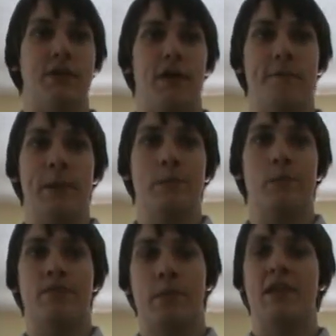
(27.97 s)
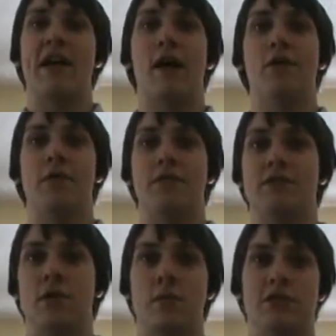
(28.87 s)
of people from a town that
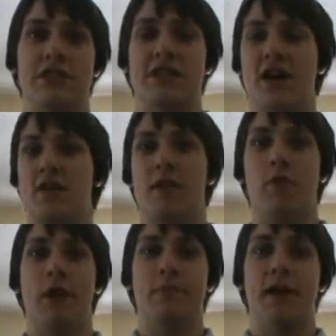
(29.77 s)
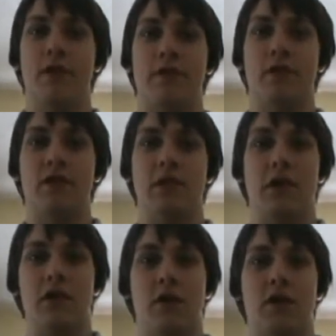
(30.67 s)
was almost entirely wiped out during the
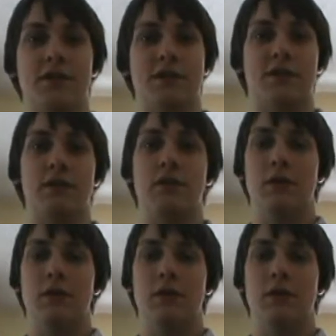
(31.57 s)
Holocaust.